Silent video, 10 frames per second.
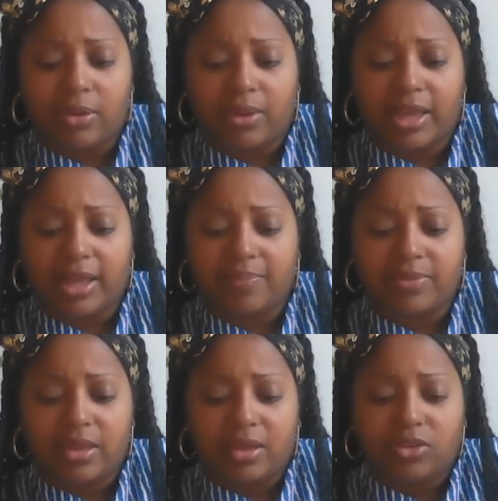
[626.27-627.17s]

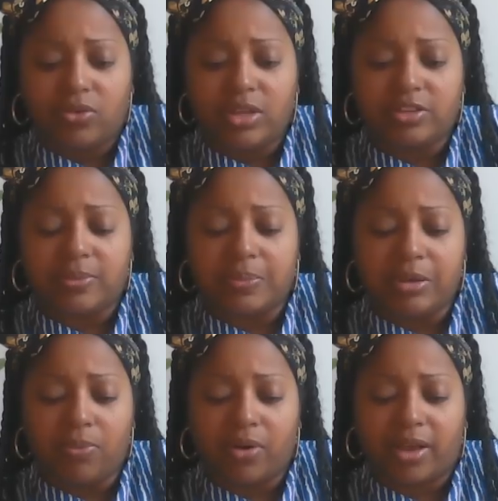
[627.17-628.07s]
Okay. You need to
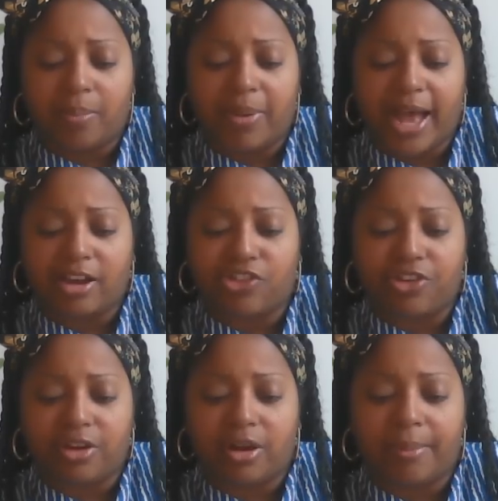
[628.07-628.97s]
be more
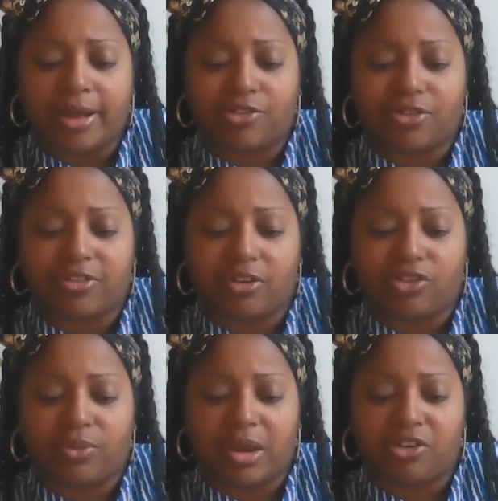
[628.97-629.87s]
compassionate about your
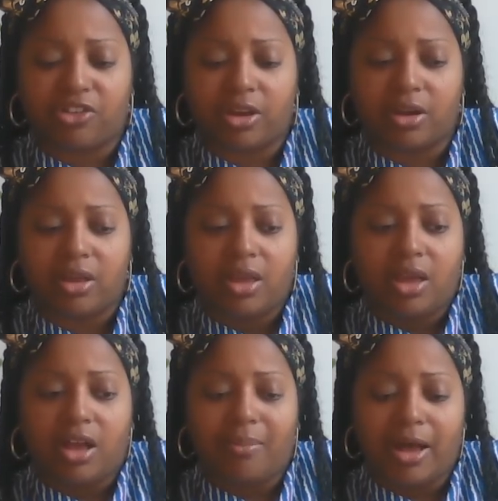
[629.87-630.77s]
situation,
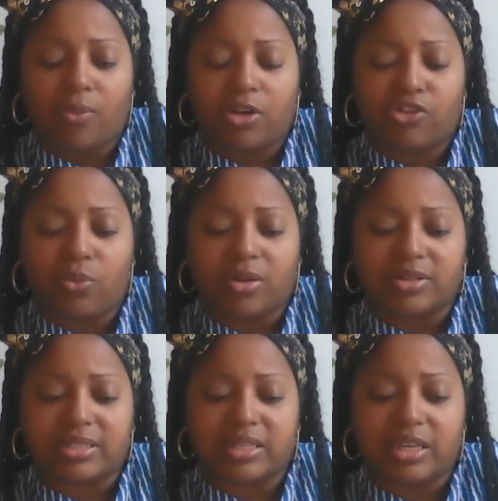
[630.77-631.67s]
about what you want
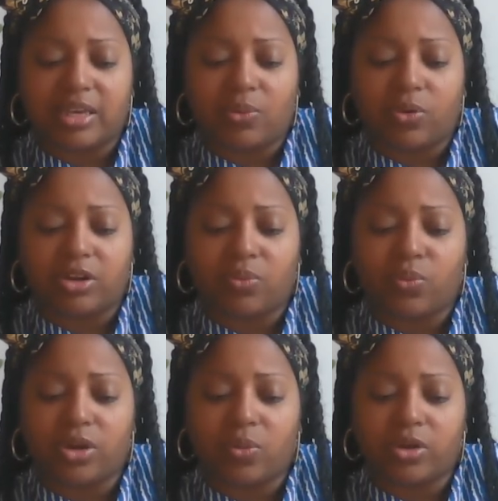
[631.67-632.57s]
to see. What,
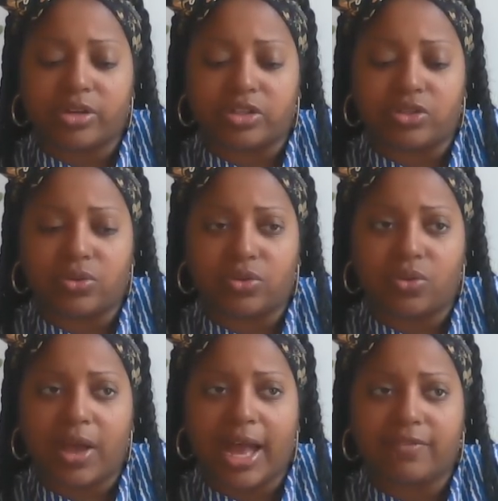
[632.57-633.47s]
what do you want to do?
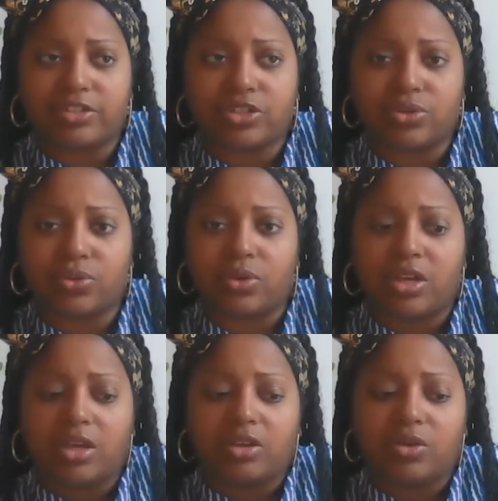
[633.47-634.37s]
You have to,
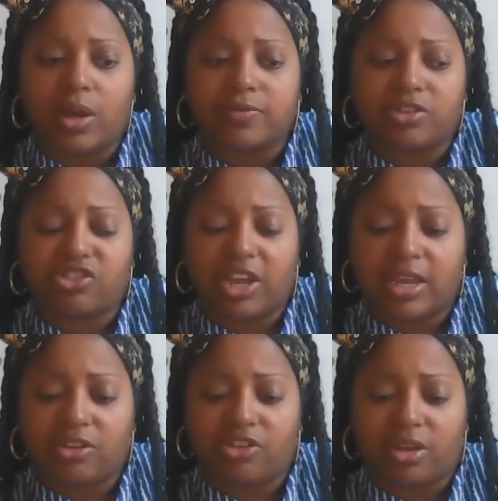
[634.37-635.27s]
you have to
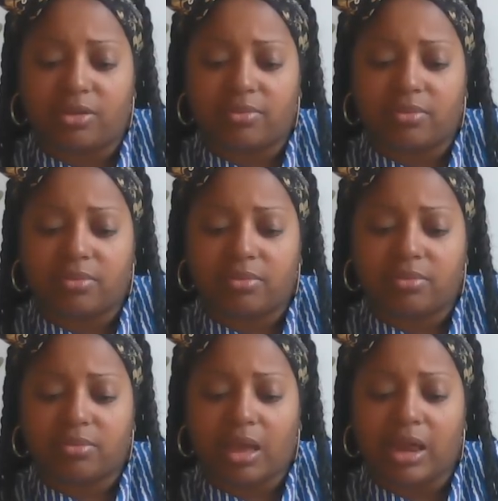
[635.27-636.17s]
change it.
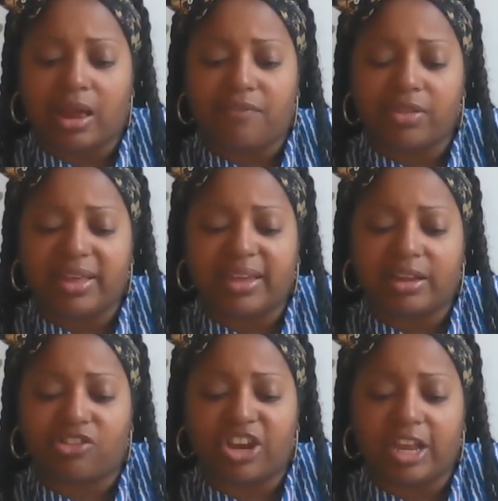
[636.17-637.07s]
And I feel like
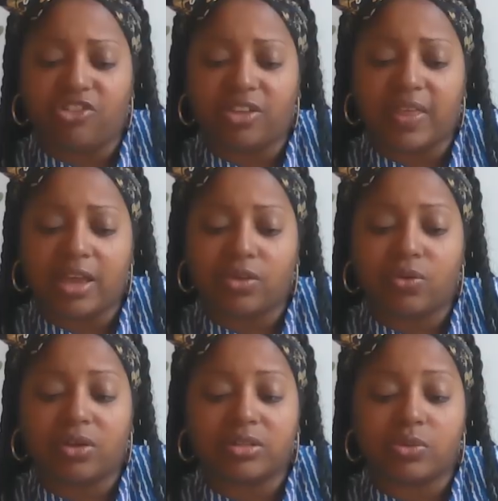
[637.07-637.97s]
in changing that,
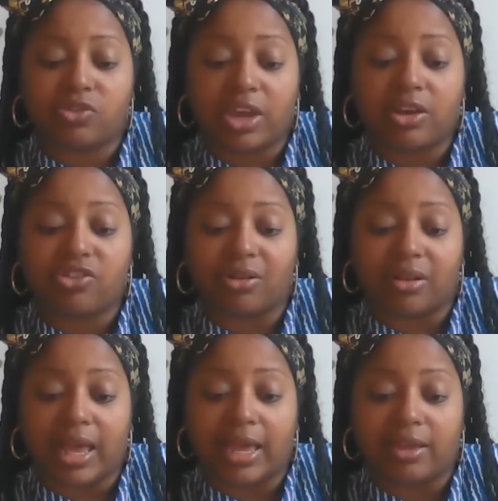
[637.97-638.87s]
you're going to change
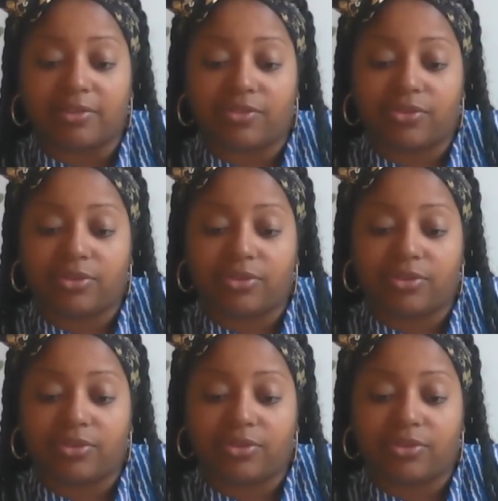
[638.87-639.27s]
your life.